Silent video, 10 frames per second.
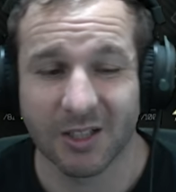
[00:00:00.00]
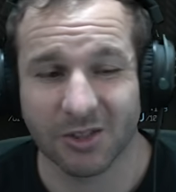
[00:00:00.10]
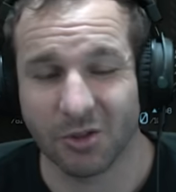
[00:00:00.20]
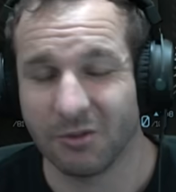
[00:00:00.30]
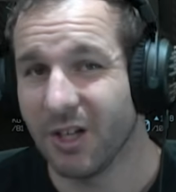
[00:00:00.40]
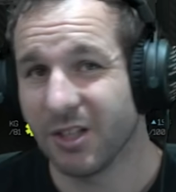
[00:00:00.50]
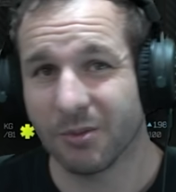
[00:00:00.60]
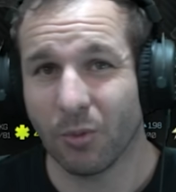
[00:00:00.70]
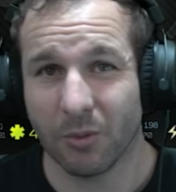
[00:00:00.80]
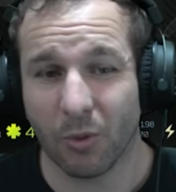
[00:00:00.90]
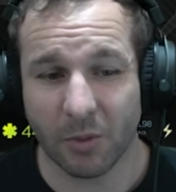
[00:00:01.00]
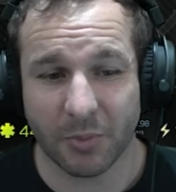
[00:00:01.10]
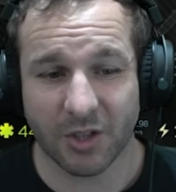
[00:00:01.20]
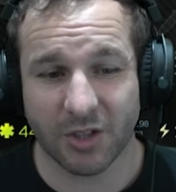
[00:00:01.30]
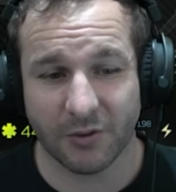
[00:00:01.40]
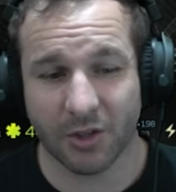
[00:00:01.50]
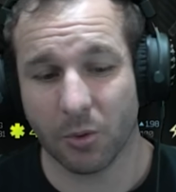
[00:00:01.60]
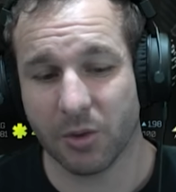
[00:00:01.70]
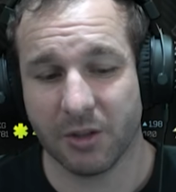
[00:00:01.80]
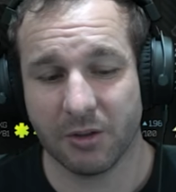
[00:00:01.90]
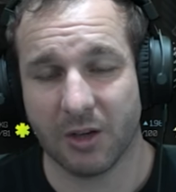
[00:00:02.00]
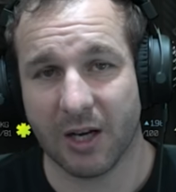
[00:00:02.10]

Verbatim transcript: So in my opinion, if you're going in